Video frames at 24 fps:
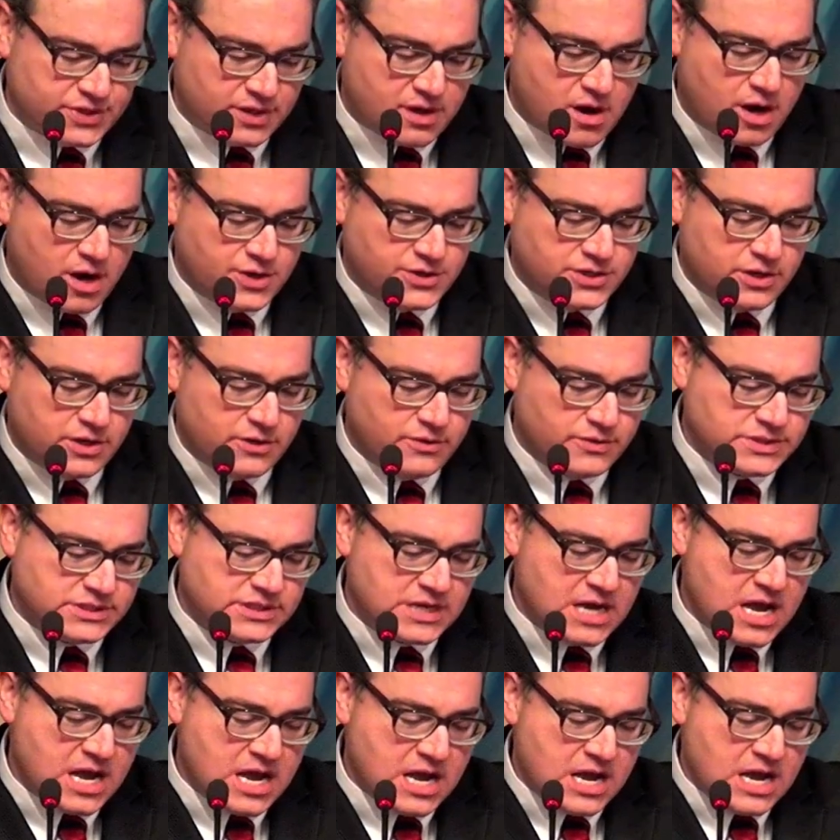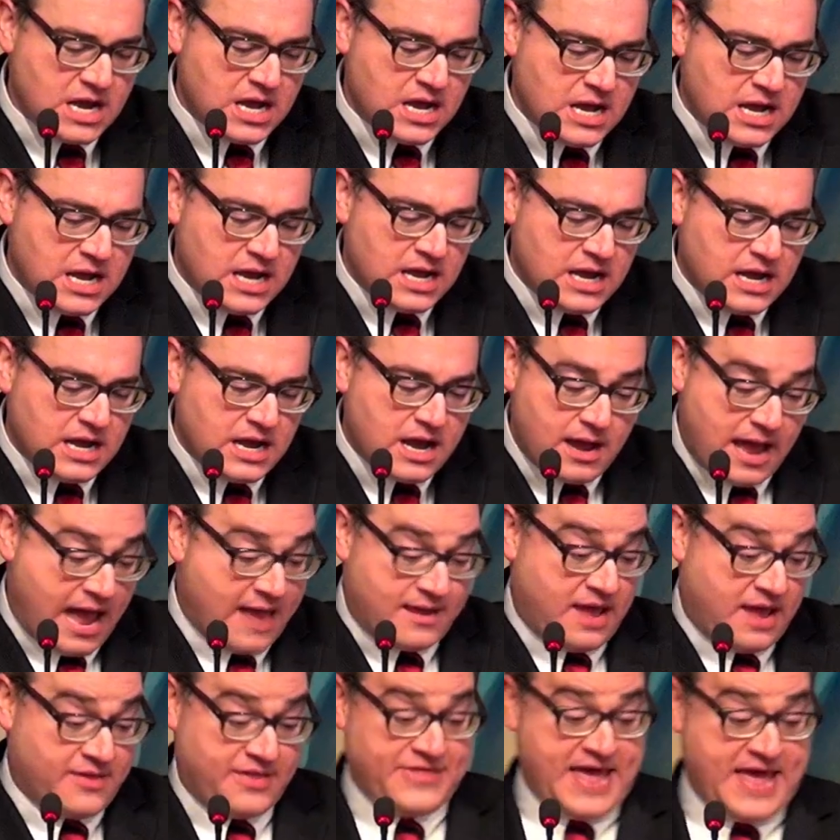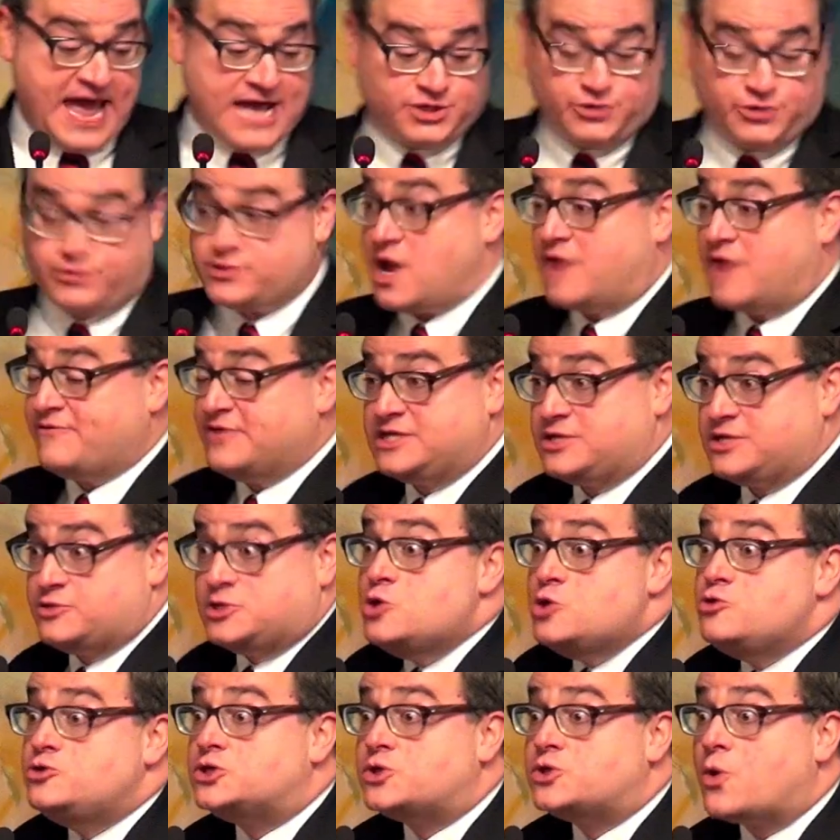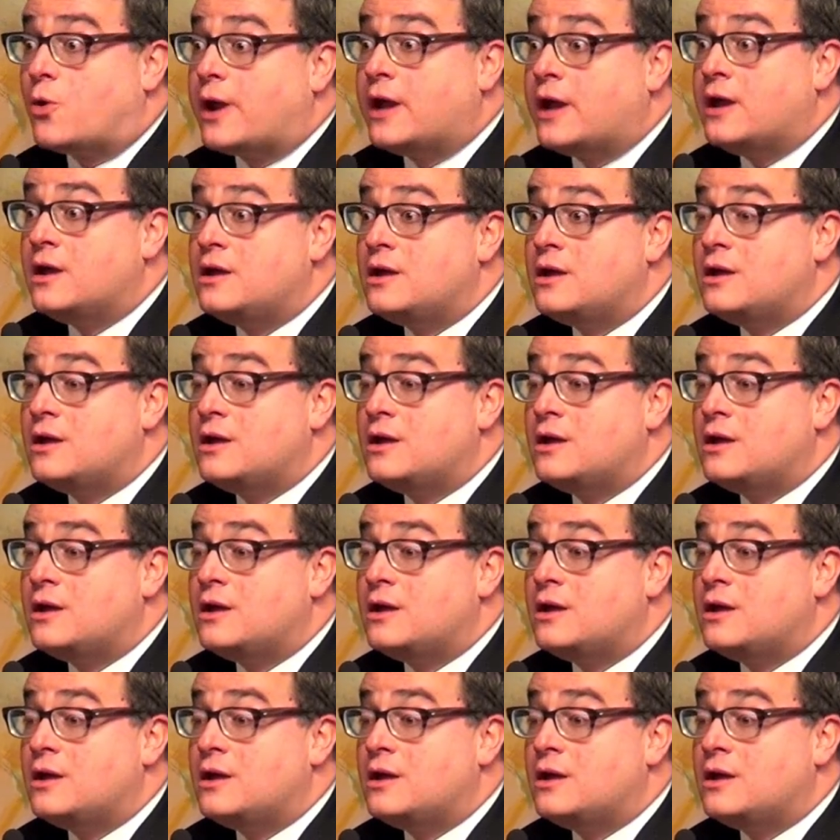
the cartoons, and the answer is obvious, it was a news story.